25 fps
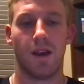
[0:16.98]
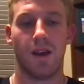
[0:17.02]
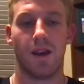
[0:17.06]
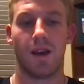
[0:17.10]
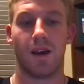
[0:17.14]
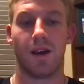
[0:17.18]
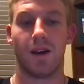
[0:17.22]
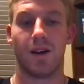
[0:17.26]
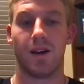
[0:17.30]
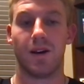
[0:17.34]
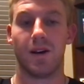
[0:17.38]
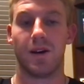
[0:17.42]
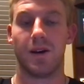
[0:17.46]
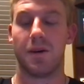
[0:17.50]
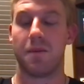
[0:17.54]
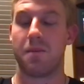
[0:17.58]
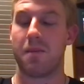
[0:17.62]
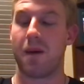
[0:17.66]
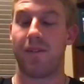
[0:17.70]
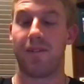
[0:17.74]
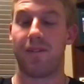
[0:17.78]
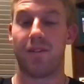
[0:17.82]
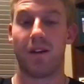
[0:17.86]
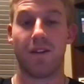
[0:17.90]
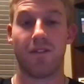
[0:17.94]
Uh,
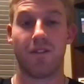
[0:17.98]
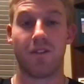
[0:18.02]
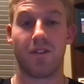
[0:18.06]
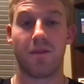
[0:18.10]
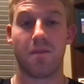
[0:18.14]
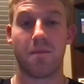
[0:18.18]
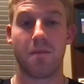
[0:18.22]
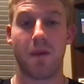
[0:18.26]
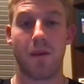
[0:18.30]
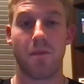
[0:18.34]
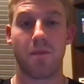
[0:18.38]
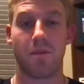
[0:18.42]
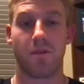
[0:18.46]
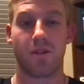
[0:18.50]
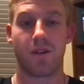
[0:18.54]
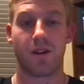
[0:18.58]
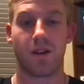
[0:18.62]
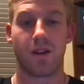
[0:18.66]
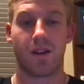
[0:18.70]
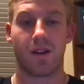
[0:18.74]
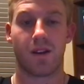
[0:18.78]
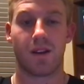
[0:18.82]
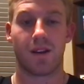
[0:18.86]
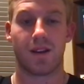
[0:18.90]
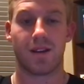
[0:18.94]
my favorite
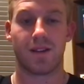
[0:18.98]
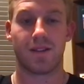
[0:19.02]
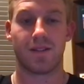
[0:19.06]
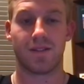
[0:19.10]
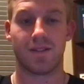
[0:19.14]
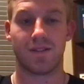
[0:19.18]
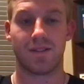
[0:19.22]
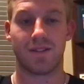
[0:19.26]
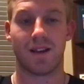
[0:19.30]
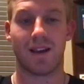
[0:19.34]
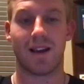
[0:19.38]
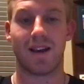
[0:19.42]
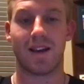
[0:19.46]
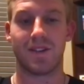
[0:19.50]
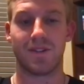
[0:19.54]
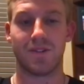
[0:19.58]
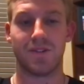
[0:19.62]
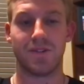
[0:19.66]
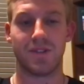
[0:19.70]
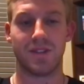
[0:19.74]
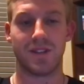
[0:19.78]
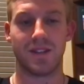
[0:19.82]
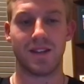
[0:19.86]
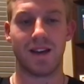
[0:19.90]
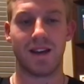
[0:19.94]
memory at
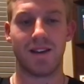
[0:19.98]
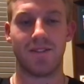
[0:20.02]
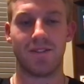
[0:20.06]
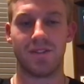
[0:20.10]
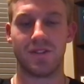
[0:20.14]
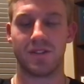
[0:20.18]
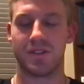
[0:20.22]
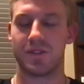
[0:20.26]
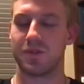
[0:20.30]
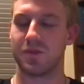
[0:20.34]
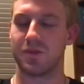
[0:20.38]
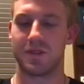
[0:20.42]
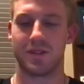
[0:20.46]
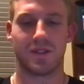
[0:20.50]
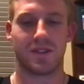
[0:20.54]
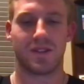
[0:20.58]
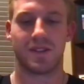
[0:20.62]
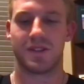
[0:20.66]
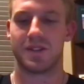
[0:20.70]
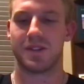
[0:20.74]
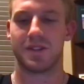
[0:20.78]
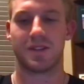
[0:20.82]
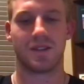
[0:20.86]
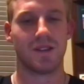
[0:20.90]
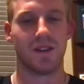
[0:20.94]
UC Davis
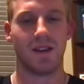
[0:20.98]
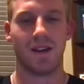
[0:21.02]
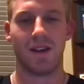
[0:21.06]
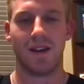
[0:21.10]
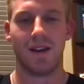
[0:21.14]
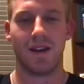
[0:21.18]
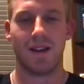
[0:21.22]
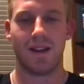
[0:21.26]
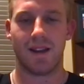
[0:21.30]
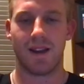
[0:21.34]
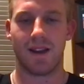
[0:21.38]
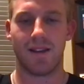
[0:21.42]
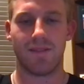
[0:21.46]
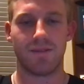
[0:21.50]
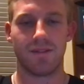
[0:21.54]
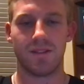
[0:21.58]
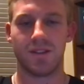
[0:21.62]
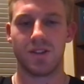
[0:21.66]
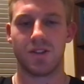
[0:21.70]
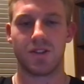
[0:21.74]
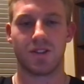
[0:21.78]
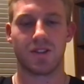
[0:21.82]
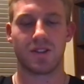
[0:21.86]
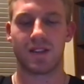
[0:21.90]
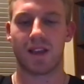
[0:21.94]
was
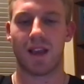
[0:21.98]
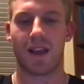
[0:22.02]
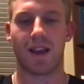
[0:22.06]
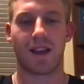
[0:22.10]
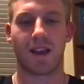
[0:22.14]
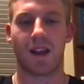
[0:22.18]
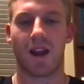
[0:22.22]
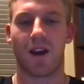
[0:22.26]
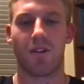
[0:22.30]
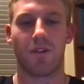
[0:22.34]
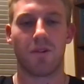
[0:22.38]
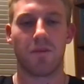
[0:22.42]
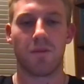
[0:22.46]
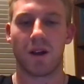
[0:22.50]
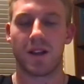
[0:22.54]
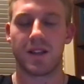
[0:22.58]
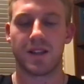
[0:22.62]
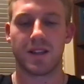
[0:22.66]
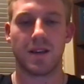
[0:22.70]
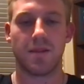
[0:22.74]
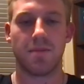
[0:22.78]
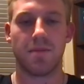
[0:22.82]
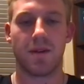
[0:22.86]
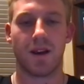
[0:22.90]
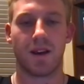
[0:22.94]
definitely just hanging out with my
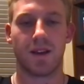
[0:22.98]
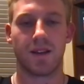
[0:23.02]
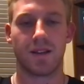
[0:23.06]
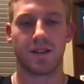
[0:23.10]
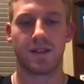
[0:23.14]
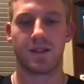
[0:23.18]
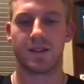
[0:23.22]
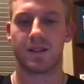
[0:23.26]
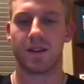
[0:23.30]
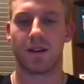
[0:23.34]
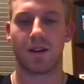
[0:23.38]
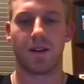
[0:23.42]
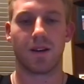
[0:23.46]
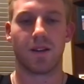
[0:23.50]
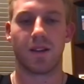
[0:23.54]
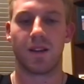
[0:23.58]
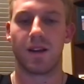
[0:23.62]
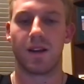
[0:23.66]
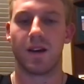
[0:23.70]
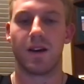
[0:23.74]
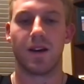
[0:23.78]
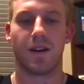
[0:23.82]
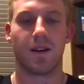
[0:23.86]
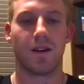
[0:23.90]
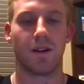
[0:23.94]
teammates on
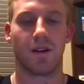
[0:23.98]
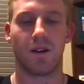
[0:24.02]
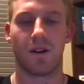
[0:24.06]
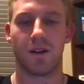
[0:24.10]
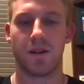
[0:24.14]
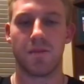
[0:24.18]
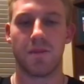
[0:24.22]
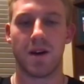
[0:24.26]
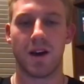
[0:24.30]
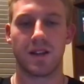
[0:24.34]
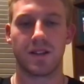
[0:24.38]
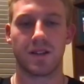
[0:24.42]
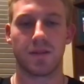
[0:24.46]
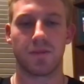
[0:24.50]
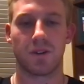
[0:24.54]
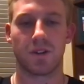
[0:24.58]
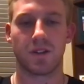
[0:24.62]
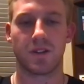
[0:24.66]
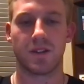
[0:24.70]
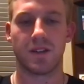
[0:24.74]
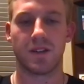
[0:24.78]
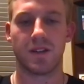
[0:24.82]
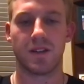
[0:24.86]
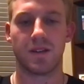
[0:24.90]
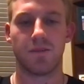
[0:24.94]
the on the basketball
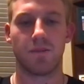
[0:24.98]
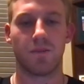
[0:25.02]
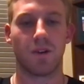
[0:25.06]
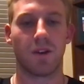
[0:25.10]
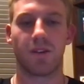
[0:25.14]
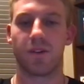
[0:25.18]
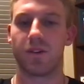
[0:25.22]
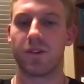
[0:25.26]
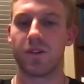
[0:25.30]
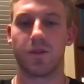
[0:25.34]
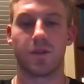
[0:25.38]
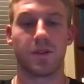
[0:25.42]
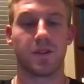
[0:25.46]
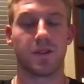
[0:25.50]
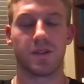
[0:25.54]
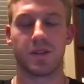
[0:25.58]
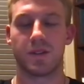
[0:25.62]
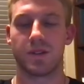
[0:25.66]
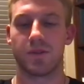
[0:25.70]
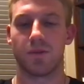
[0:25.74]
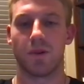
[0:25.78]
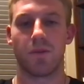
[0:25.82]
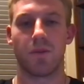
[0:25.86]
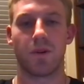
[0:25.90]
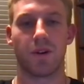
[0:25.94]
team. Whether it
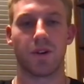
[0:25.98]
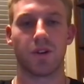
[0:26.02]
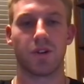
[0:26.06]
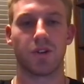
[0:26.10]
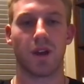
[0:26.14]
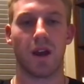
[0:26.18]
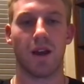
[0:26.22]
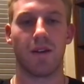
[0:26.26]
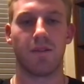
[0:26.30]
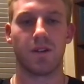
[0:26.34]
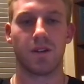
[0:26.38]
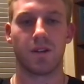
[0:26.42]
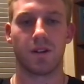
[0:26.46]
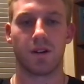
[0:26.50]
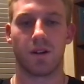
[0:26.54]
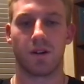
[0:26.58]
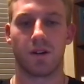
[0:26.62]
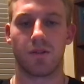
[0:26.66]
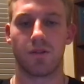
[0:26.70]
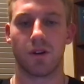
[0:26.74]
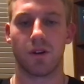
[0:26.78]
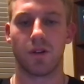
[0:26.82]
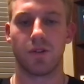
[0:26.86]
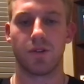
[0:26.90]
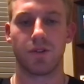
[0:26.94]
was when we were traveling
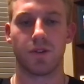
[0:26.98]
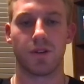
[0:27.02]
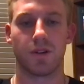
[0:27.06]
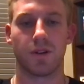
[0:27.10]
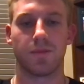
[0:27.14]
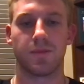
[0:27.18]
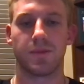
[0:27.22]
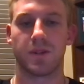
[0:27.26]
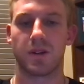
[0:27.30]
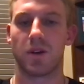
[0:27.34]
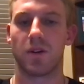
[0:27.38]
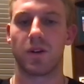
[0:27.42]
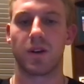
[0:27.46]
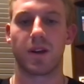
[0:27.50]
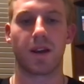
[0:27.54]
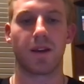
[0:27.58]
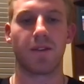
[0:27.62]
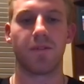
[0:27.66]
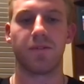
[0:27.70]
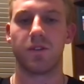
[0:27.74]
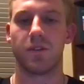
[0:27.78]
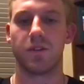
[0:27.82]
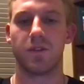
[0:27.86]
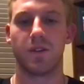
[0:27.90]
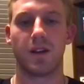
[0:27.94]
on road trips, going to get
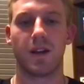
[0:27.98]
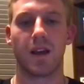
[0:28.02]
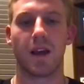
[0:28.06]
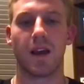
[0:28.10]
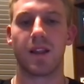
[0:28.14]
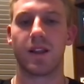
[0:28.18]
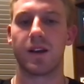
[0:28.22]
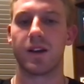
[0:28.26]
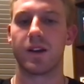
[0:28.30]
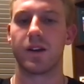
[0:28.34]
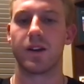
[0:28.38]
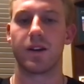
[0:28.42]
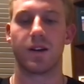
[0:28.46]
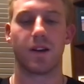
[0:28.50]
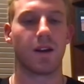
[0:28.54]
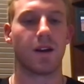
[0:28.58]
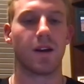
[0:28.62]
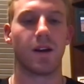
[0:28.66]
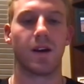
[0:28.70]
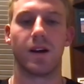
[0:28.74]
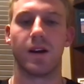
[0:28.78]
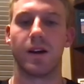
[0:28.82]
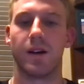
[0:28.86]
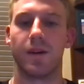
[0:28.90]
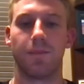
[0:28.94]
food together,
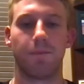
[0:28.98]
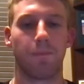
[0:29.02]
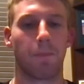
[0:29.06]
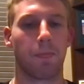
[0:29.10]
uh,